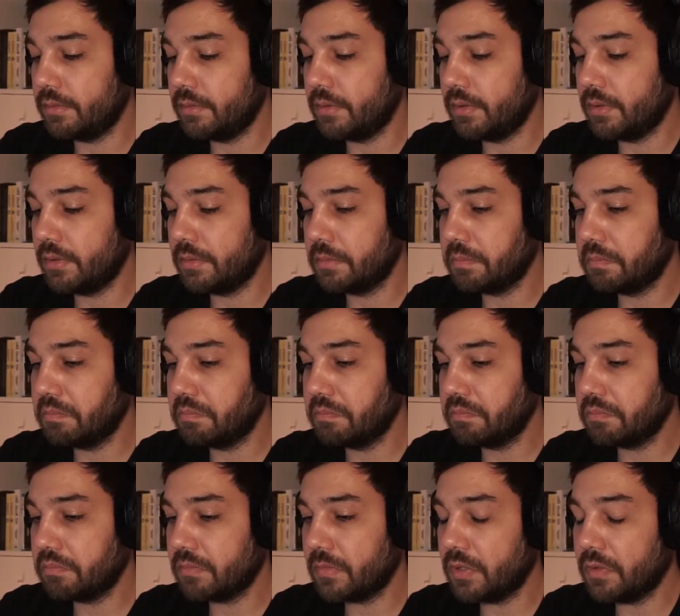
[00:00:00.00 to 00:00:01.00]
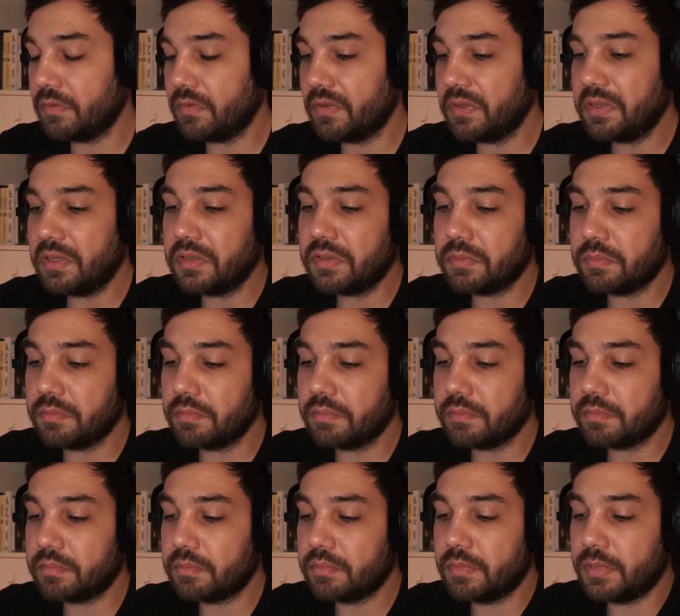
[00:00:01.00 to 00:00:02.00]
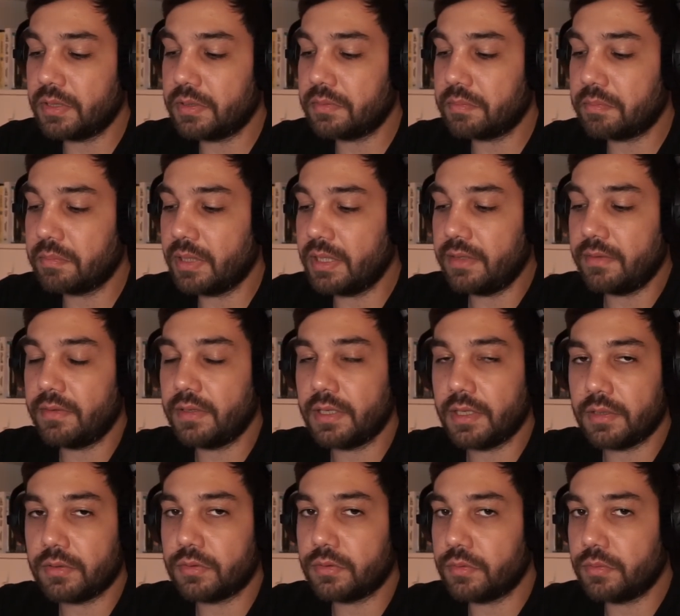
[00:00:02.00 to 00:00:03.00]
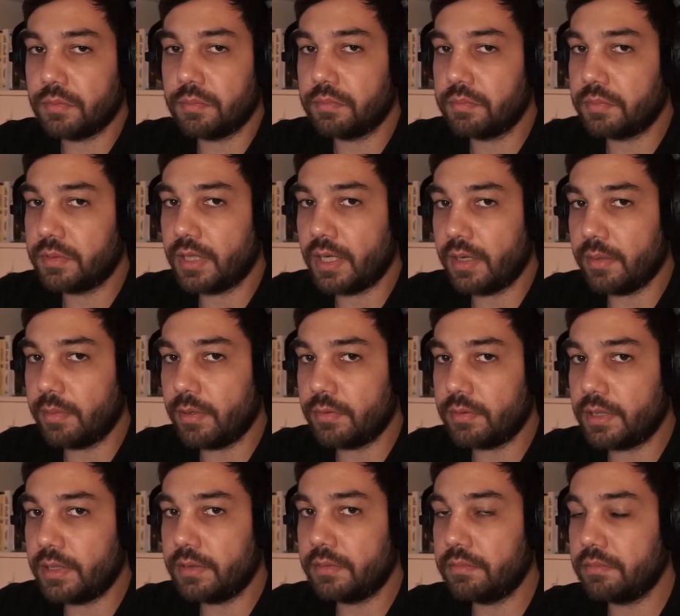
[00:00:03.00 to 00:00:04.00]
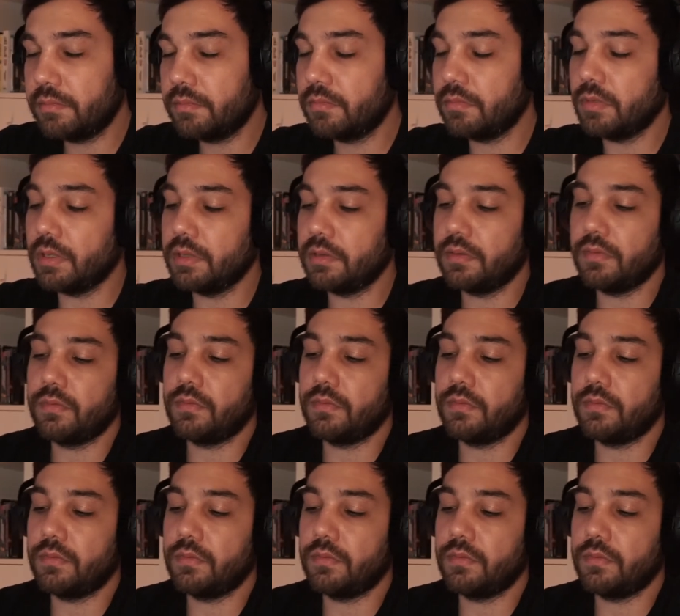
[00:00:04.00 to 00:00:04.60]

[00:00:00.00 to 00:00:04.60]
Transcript: I don't think there's anything else to say about it, right? If you